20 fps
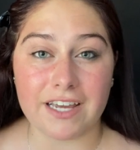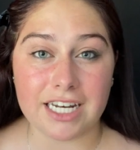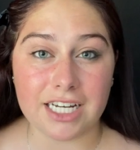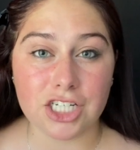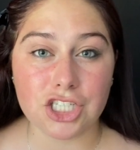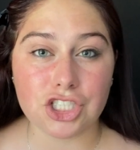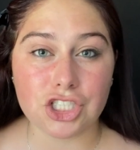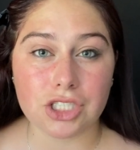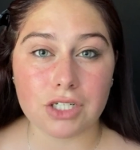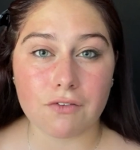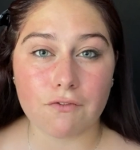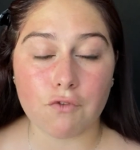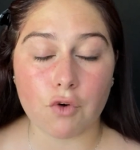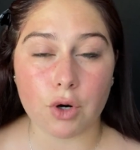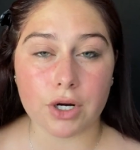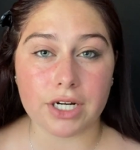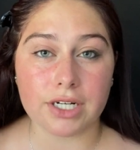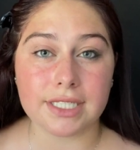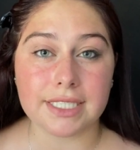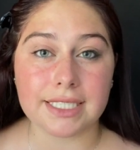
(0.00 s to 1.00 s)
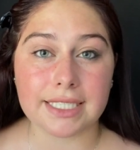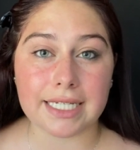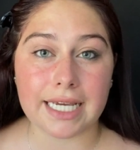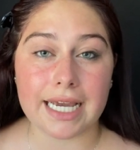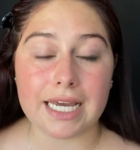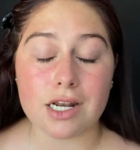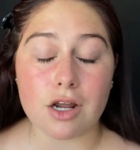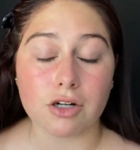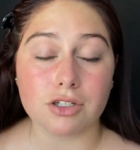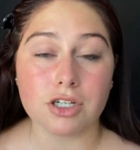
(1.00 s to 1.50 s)
finish for your
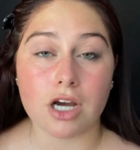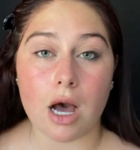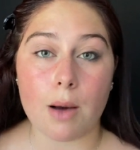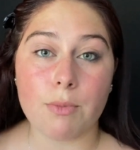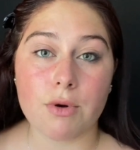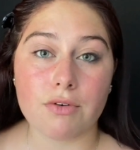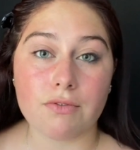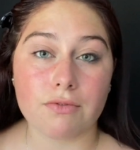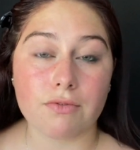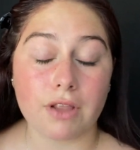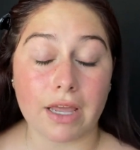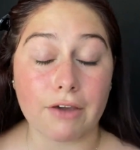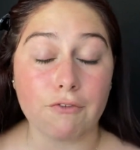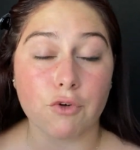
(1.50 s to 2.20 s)
skin on top of,